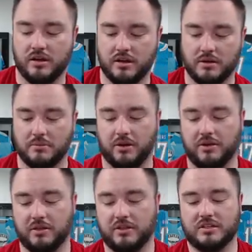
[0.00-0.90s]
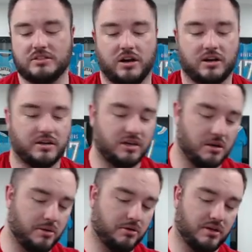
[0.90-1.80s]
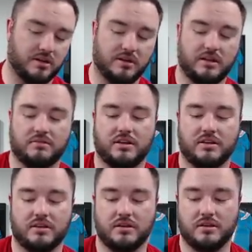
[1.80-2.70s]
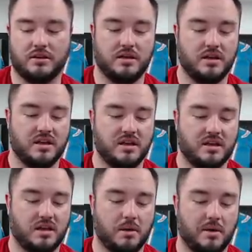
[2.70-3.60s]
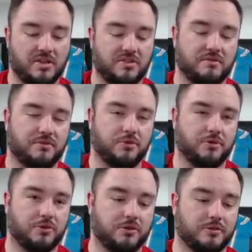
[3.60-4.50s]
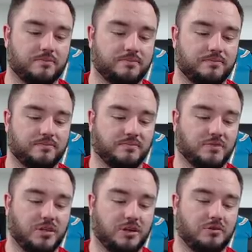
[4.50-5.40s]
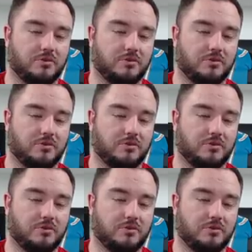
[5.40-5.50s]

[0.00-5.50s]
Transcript: Apparently the league's not going to come out and like come at them for, you know,